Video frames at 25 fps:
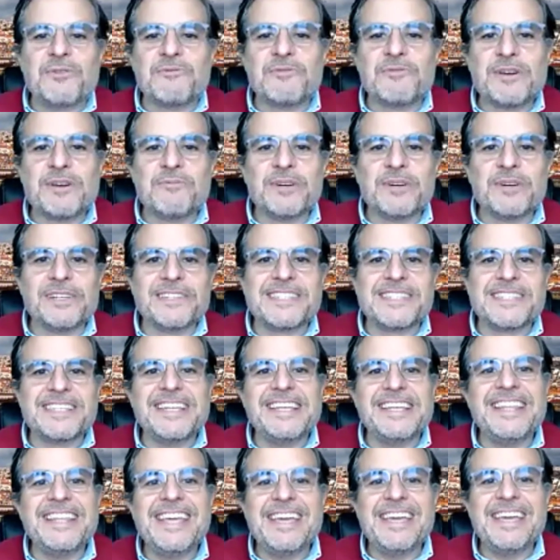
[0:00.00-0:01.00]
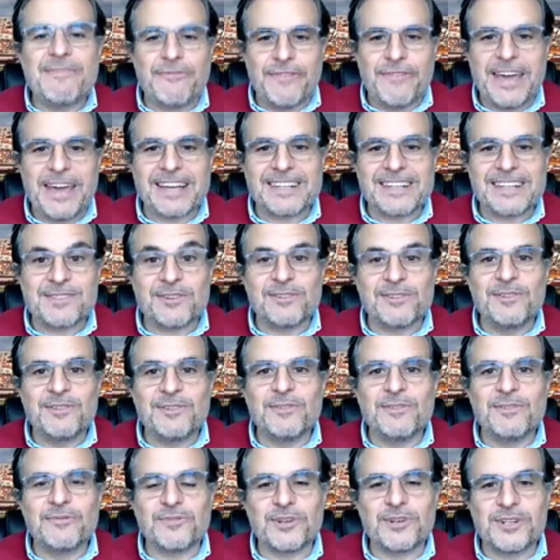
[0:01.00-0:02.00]
we will see the effects on
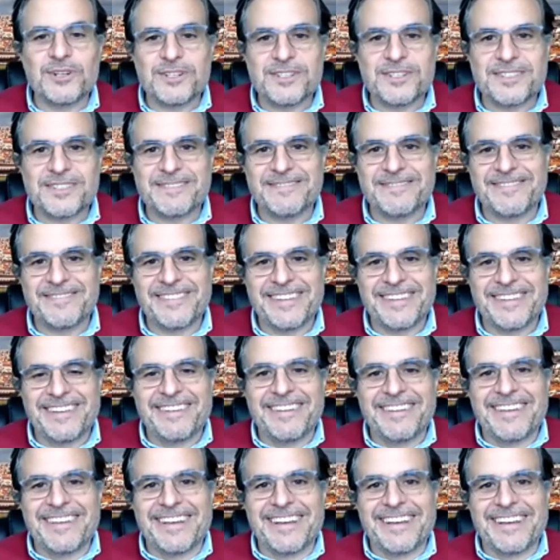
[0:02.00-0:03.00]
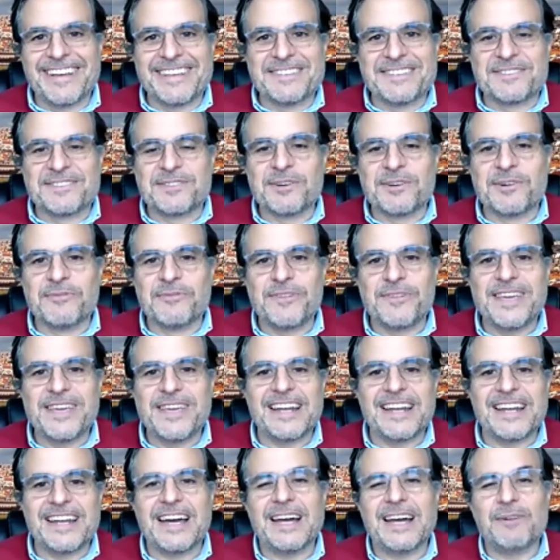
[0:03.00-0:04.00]
you first. Sophie
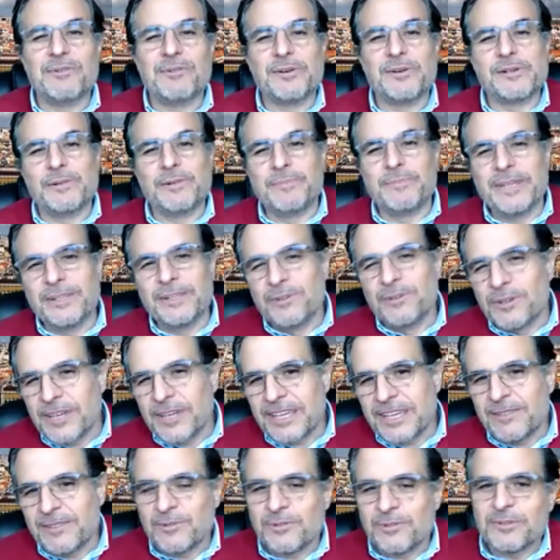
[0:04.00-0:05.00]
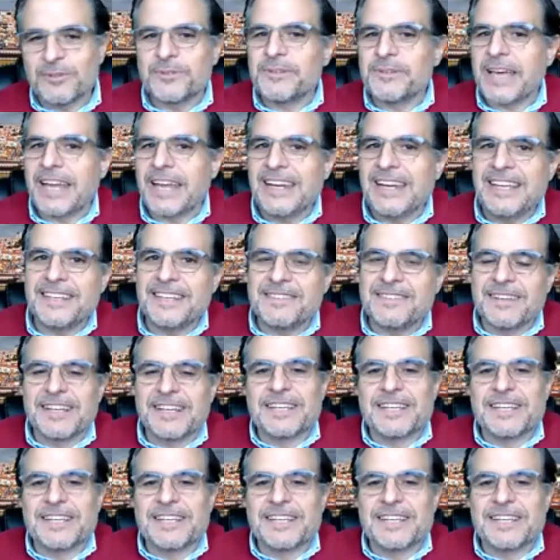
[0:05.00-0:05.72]
and I, we will be looking to any